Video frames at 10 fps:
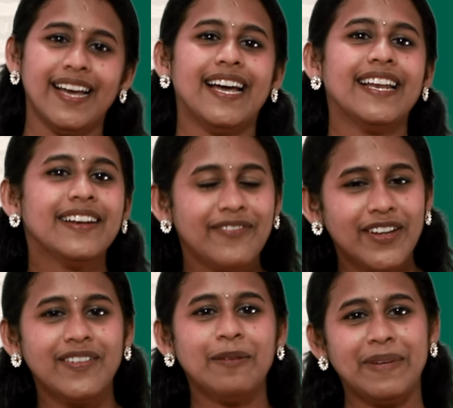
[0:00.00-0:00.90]
and we
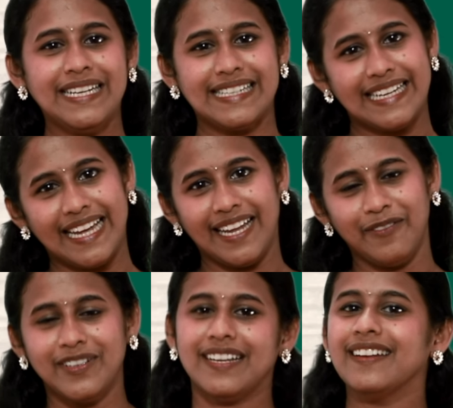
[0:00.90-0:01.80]
will meet again
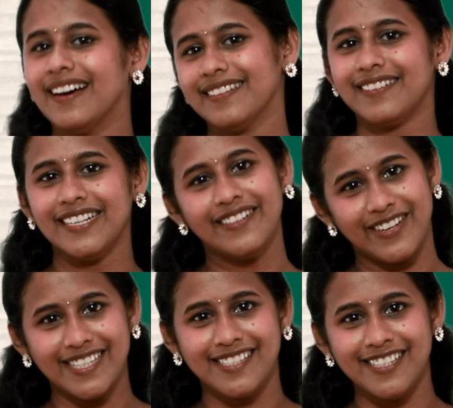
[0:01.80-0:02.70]
with another
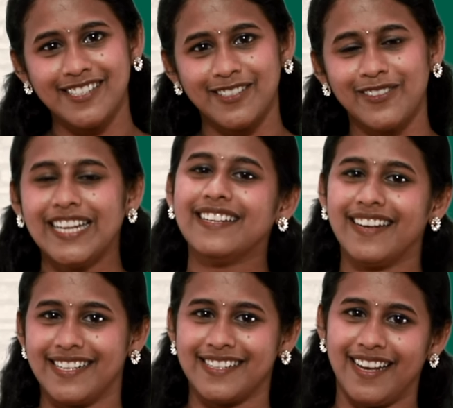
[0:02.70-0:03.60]
interesting story in the
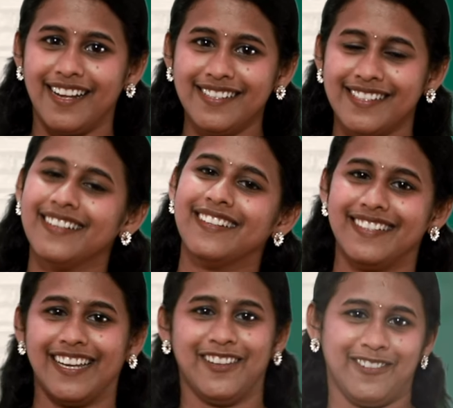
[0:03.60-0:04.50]
next class.
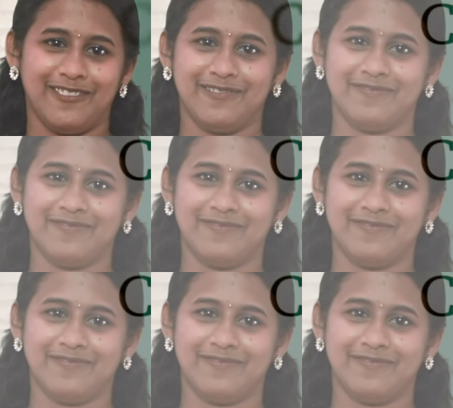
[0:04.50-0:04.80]
Thank you.